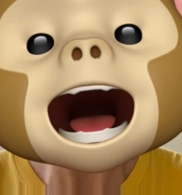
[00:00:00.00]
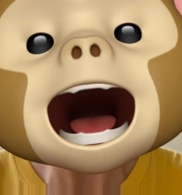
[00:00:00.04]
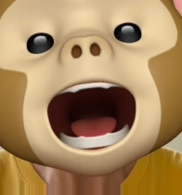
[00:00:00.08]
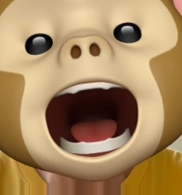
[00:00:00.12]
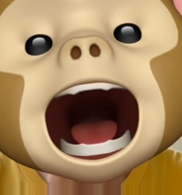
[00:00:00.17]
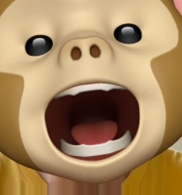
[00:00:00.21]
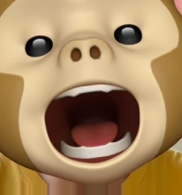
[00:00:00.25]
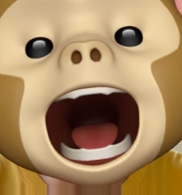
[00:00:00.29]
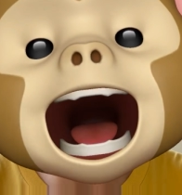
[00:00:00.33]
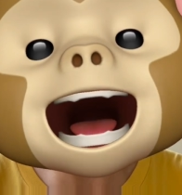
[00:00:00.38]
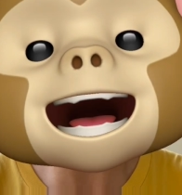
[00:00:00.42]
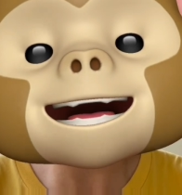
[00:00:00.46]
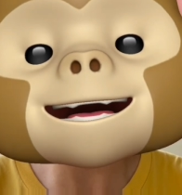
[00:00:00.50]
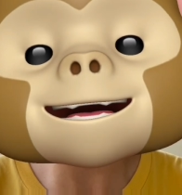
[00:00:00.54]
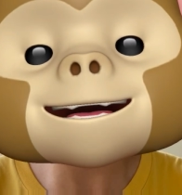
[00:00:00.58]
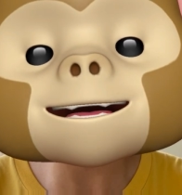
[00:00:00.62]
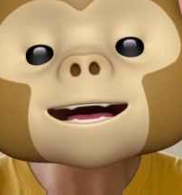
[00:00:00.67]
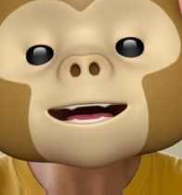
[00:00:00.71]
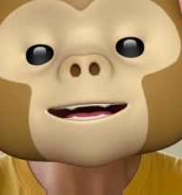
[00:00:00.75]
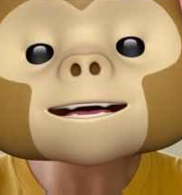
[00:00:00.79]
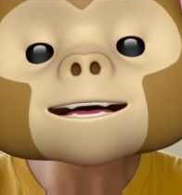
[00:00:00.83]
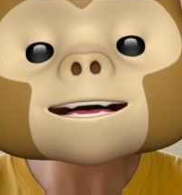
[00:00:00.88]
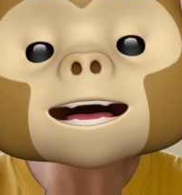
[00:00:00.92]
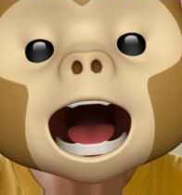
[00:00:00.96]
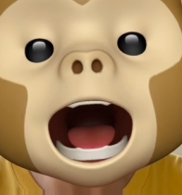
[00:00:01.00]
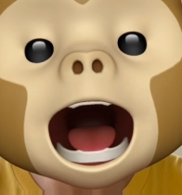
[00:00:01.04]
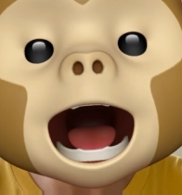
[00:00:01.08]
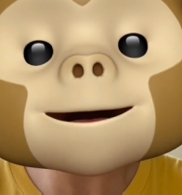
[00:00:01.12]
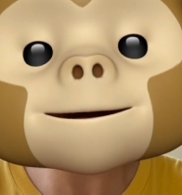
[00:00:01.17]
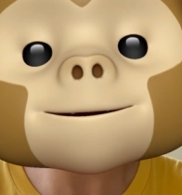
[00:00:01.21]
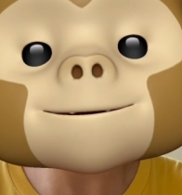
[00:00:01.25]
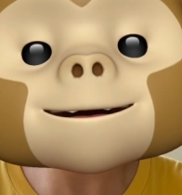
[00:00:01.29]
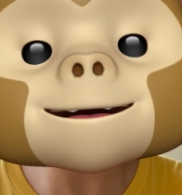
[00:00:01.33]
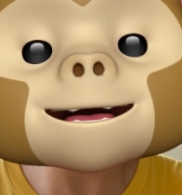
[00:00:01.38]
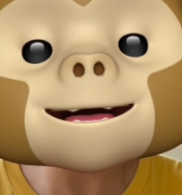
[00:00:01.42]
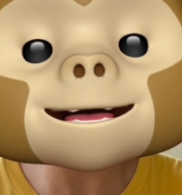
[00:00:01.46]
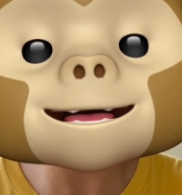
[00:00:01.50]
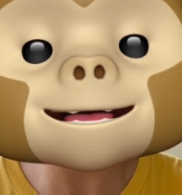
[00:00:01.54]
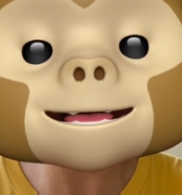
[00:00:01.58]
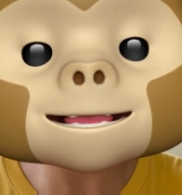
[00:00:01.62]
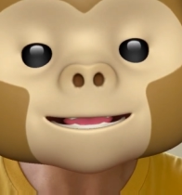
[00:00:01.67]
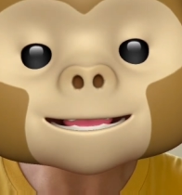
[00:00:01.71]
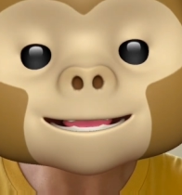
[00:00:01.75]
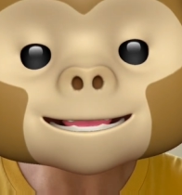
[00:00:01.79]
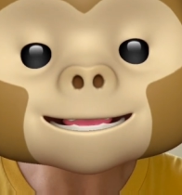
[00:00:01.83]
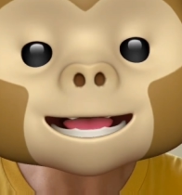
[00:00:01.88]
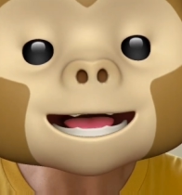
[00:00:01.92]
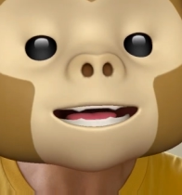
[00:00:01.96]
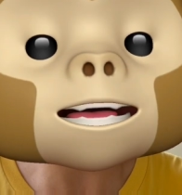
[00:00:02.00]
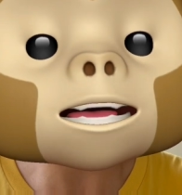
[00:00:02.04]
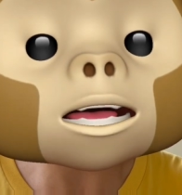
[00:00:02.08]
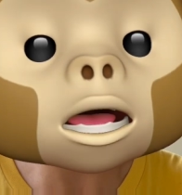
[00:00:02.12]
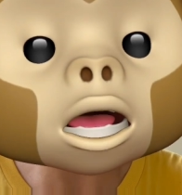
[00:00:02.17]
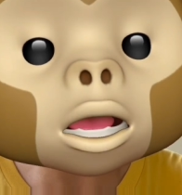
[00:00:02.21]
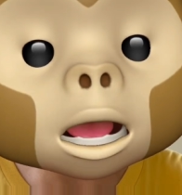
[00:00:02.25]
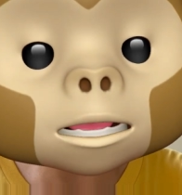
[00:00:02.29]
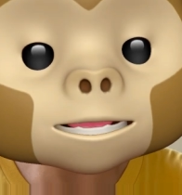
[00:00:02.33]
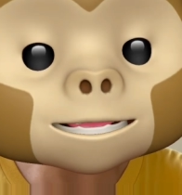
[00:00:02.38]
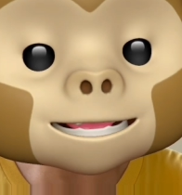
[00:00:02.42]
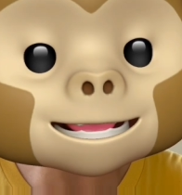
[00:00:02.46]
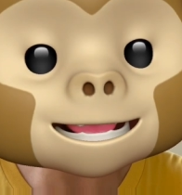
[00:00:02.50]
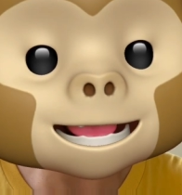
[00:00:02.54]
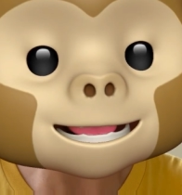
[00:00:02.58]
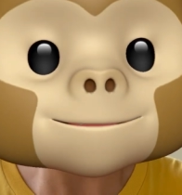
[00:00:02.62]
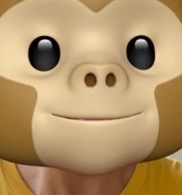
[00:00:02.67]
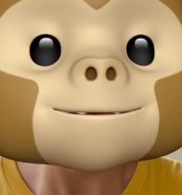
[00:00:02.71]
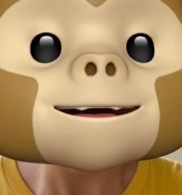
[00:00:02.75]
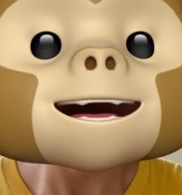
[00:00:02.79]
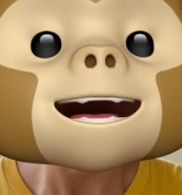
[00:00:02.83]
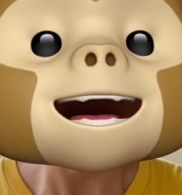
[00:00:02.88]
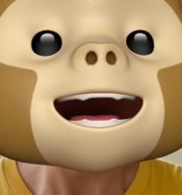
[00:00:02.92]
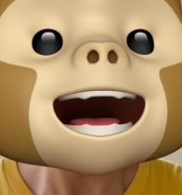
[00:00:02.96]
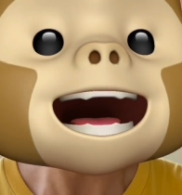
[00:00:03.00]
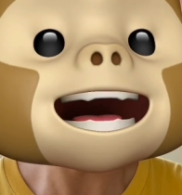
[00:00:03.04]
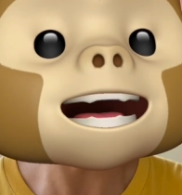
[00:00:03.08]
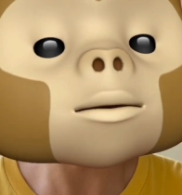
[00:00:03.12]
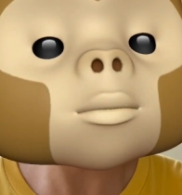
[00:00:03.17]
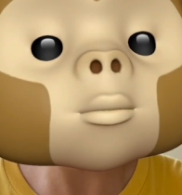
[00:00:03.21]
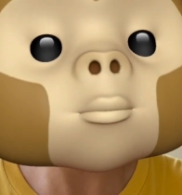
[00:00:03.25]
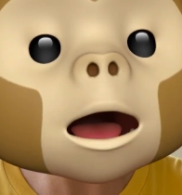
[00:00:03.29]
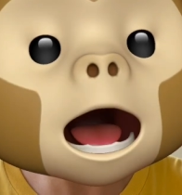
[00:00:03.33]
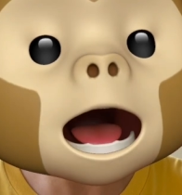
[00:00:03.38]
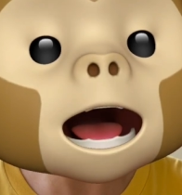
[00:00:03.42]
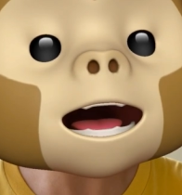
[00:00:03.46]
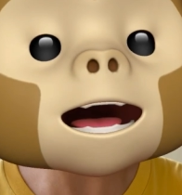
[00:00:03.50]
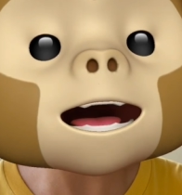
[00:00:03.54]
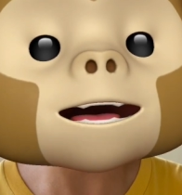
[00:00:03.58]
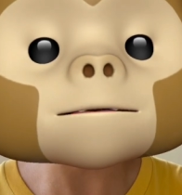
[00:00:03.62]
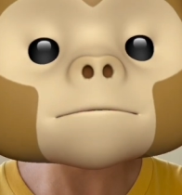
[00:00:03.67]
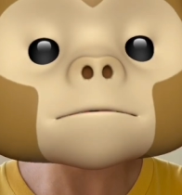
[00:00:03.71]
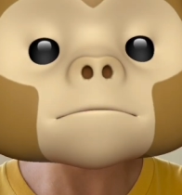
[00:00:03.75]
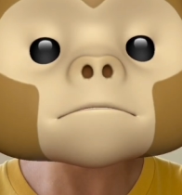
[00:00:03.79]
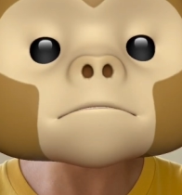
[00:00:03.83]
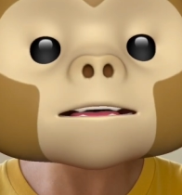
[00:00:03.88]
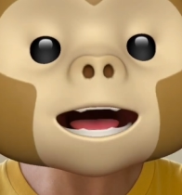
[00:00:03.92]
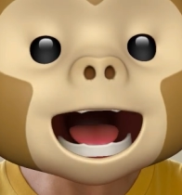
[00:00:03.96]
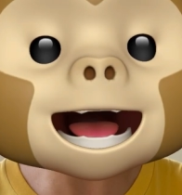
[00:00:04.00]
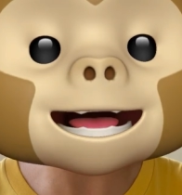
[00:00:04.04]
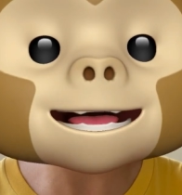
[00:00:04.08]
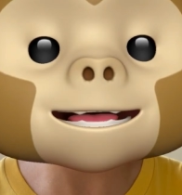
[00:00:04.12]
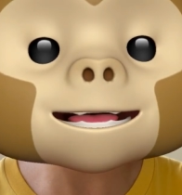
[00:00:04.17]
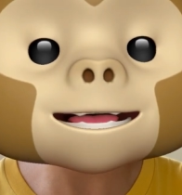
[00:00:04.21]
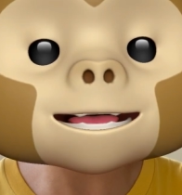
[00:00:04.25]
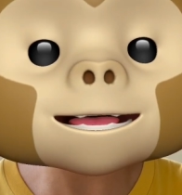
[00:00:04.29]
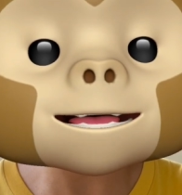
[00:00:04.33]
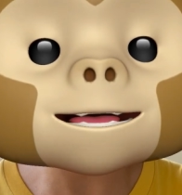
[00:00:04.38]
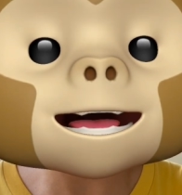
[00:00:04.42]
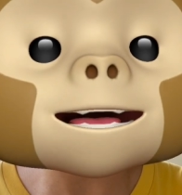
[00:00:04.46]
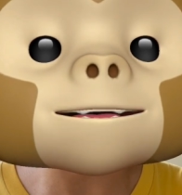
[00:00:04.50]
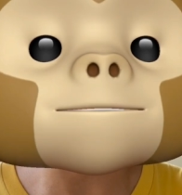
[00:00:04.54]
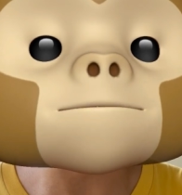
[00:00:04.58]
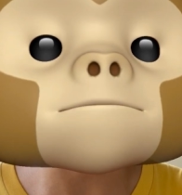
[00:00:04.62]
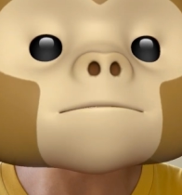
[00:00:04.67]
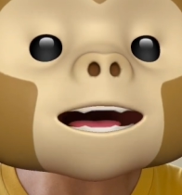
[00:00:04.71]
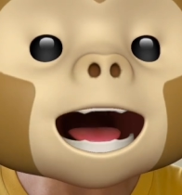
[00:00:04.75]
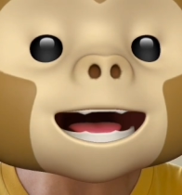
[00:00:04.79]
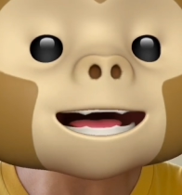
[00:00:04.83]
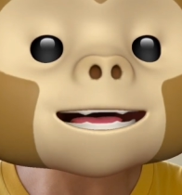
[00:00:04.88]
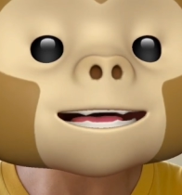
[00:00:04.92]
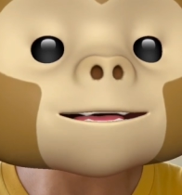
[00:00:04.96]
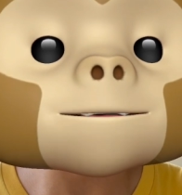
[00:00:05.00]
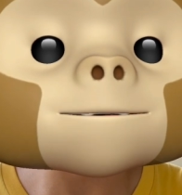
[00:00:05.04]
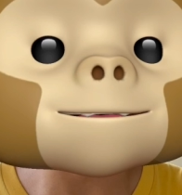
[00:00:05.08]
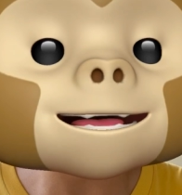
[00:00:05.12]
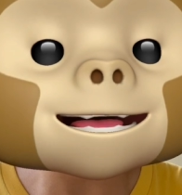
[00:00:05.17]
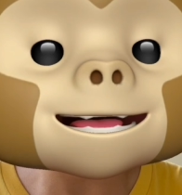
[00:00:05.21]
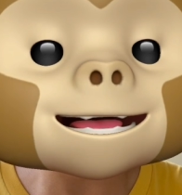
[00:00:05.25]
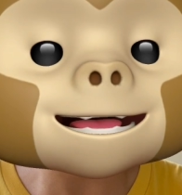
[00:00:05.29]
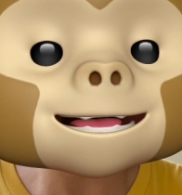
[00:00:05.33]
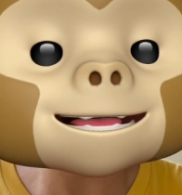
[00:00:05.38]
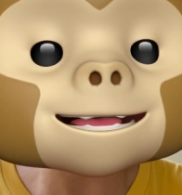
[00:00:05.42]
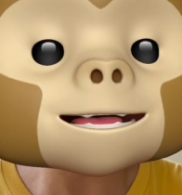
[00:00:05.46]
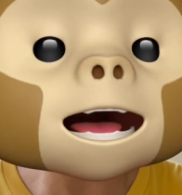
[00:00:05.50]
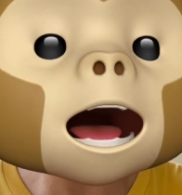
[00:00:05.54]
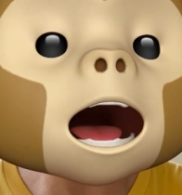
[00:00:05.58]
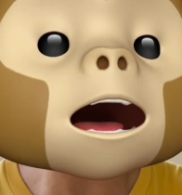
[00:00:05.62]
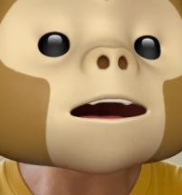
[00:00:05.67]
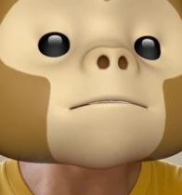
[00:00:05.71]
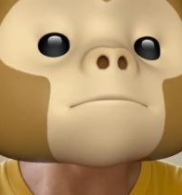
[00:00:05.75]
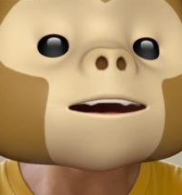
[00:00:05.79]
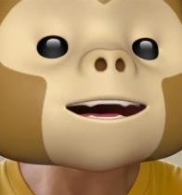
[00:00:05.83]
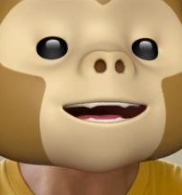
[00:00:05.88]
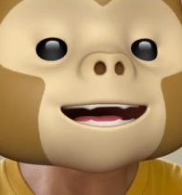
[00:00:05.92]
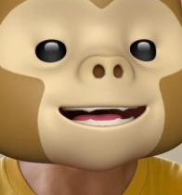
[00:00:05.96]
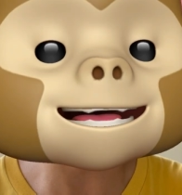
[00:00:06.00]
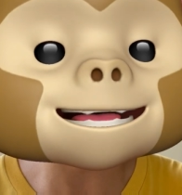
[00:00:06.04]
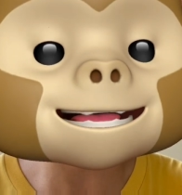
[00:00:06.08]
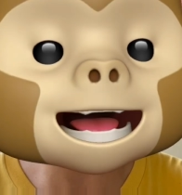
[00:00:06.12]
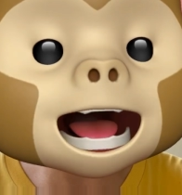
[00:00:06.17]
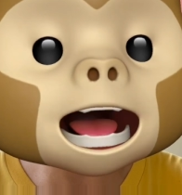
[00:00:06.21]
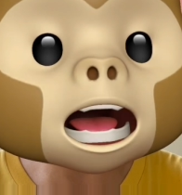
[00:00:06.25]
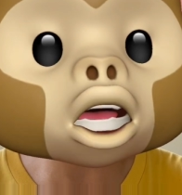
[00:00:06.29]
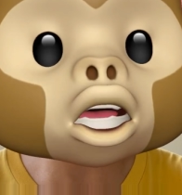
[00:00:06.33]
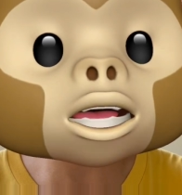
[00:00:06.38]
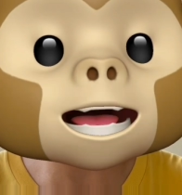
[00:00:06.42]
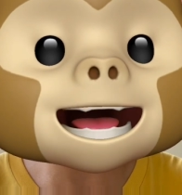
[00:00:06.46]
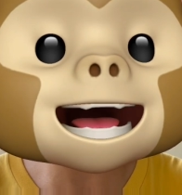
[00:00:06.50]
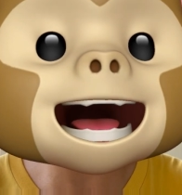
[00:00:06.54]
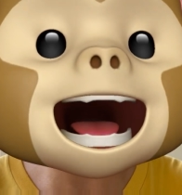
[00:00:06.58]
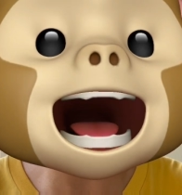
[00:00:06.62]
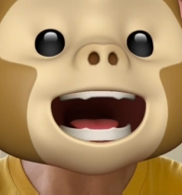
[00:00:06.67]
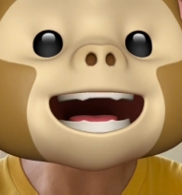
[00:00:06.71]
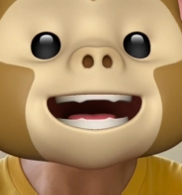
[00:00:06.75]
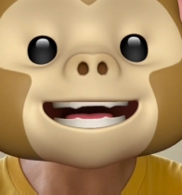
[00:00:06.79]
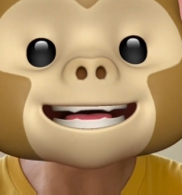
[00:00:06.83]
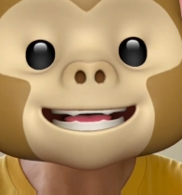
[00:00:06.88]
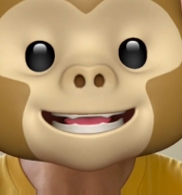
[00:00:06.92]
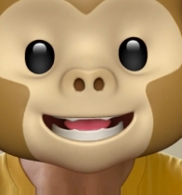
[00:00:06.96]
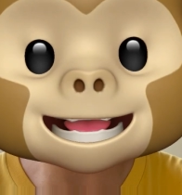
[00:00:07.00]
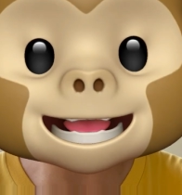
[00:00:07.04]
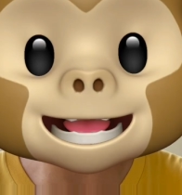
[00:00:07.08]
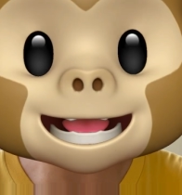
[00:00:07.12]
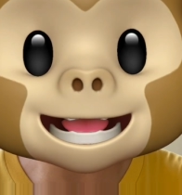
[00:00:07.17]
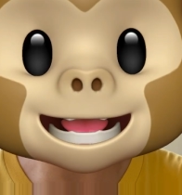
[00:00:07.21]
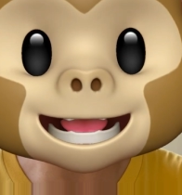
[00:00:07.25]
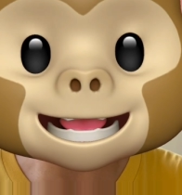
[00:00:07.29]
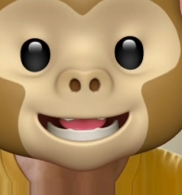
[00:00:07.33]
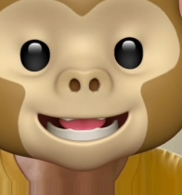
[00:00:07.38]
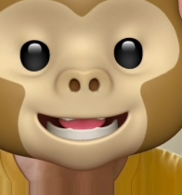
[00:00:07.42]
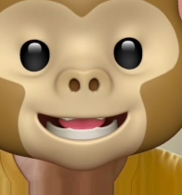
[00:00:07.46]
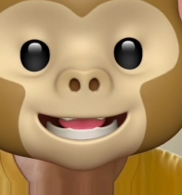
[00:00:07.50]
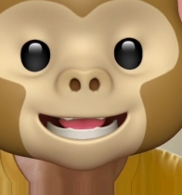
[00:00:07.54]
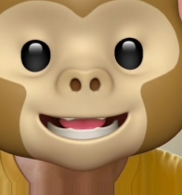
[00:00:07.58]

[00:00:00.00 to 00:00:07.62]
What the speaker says: and the timeliness is lost, it will affect the effectiveness of discussion and thinking.